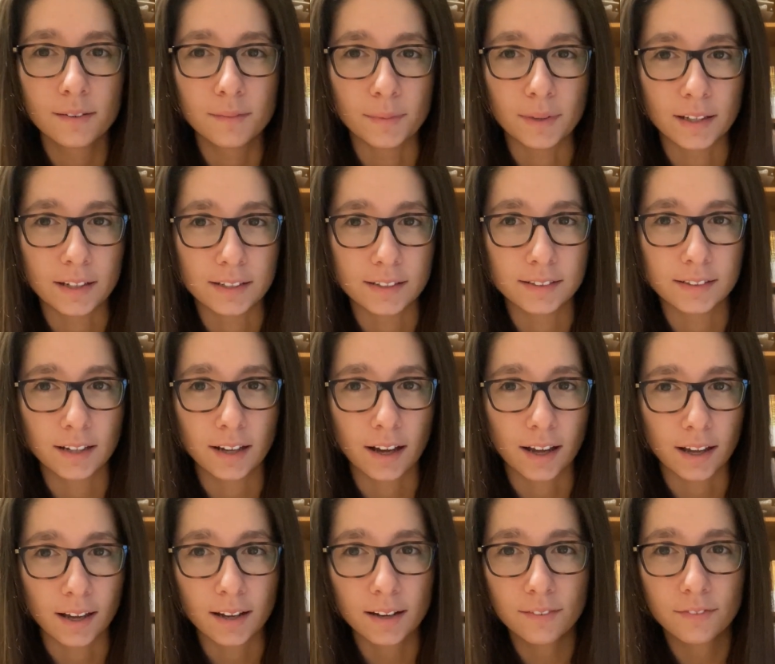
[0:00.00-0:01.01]
because I
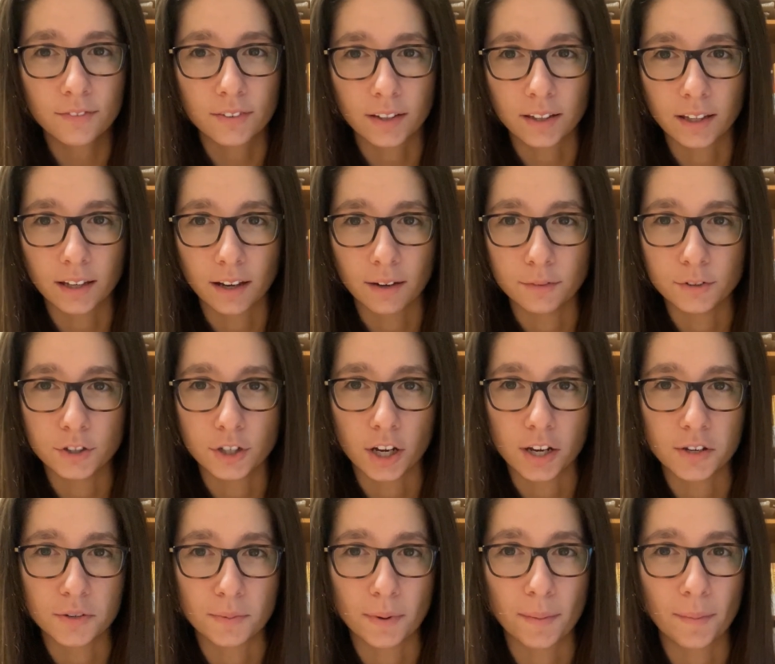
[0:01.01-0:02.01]
had a feeling I would
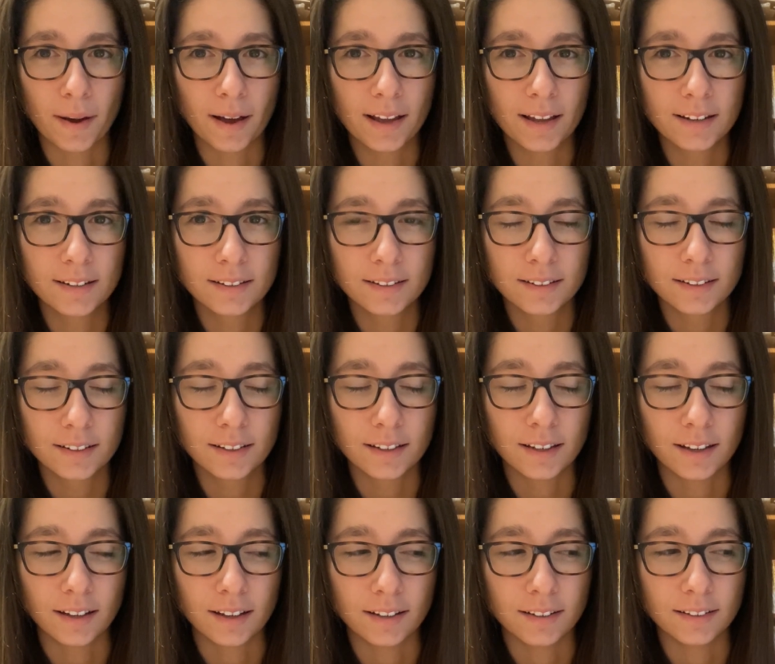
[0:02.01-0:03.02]
change my mind,
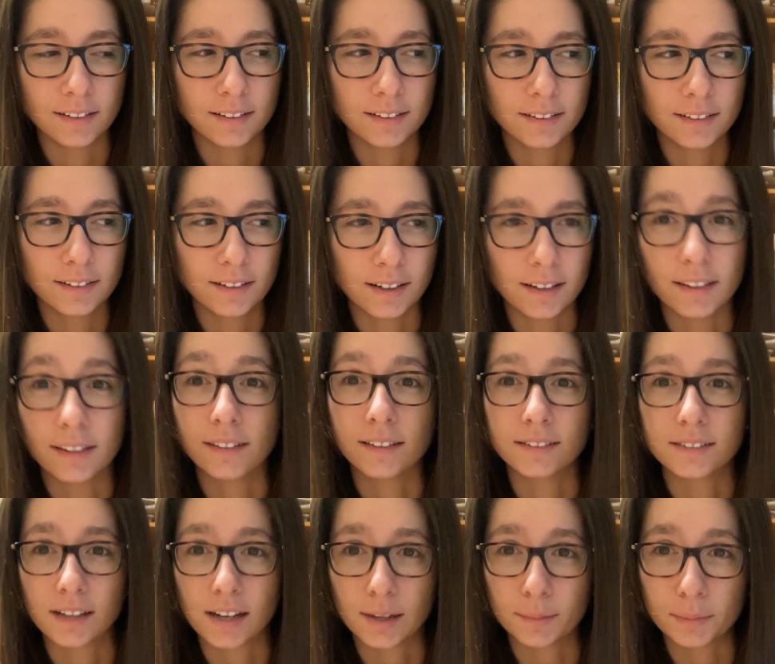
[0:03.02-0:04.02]
and I think
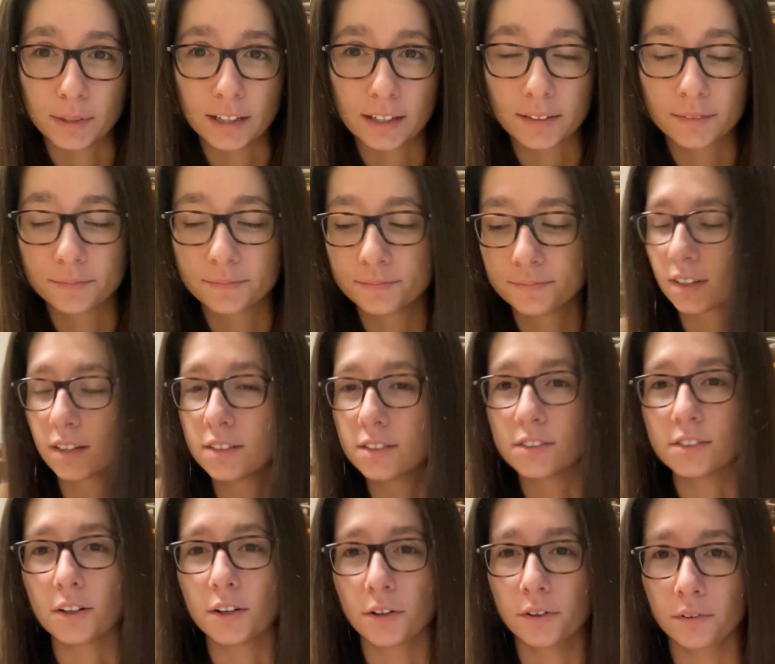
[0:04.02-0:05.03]
it's happening.
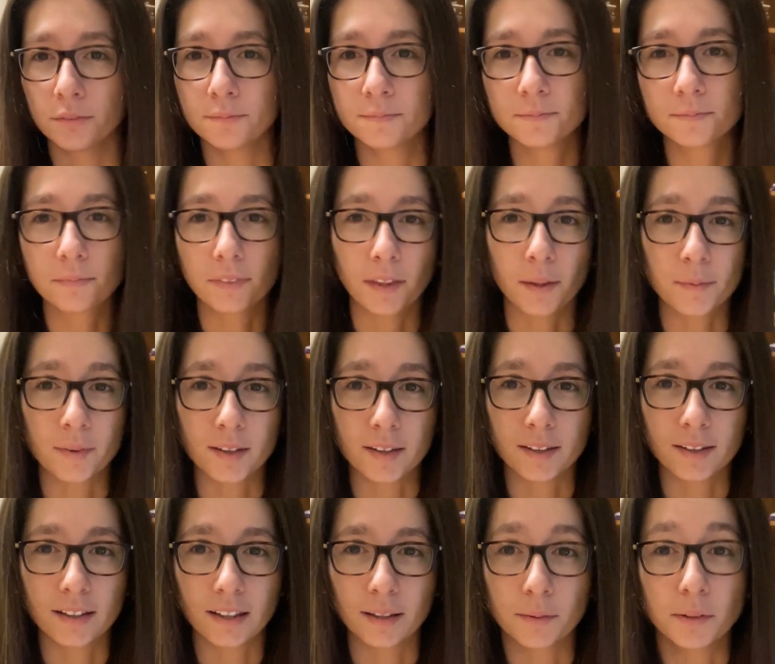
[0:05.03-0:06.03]
So let
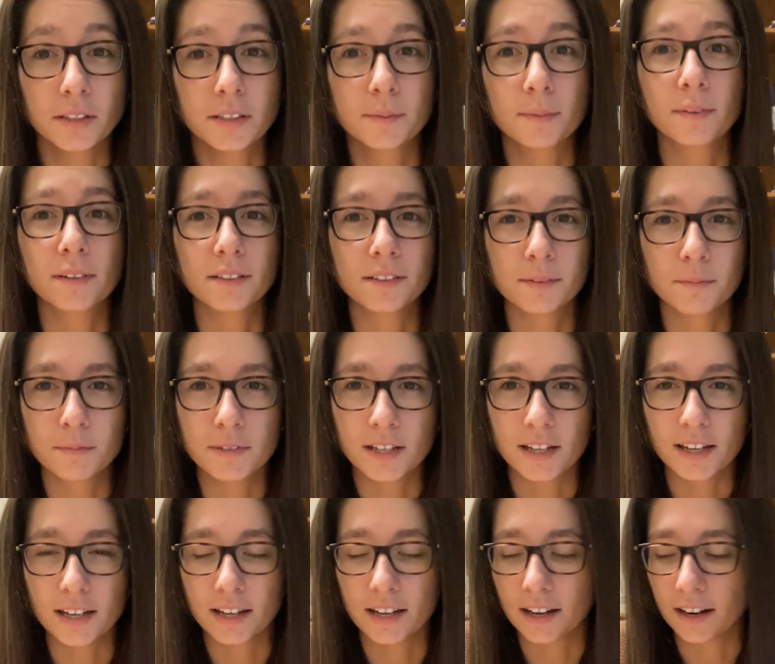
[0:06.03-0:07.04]
me spill some
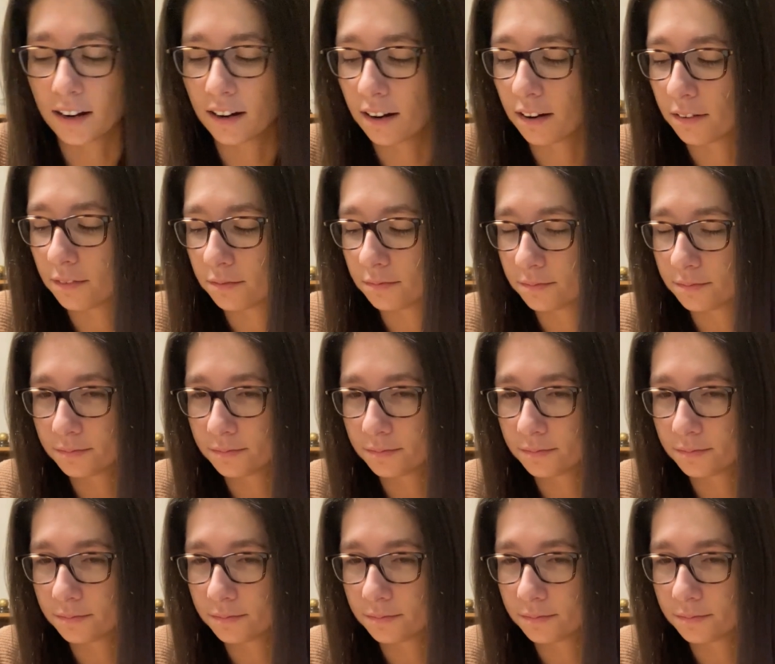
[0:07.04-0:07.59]
tea here.